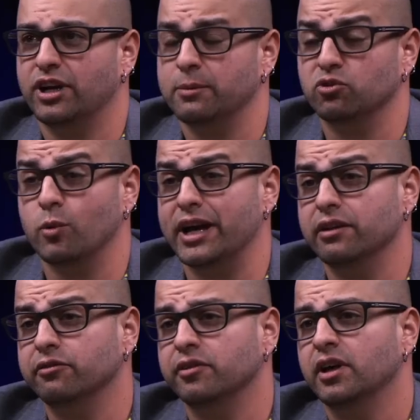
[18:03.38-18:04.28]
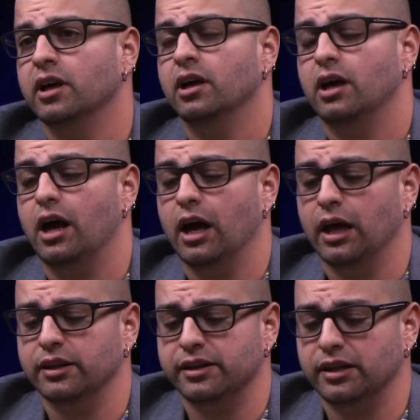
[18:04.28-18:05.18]
name is Wave.
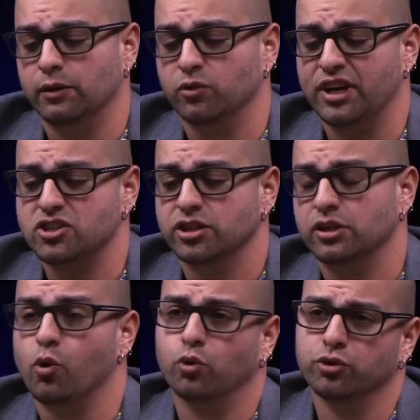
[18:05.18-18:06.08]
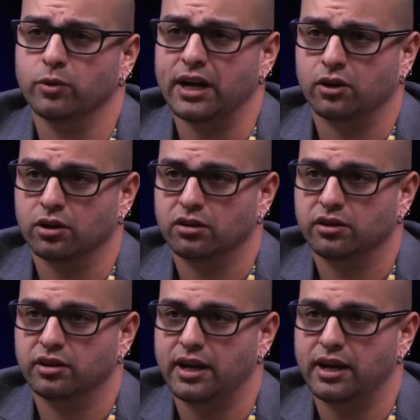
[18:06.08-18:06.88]
And it was actually an older record.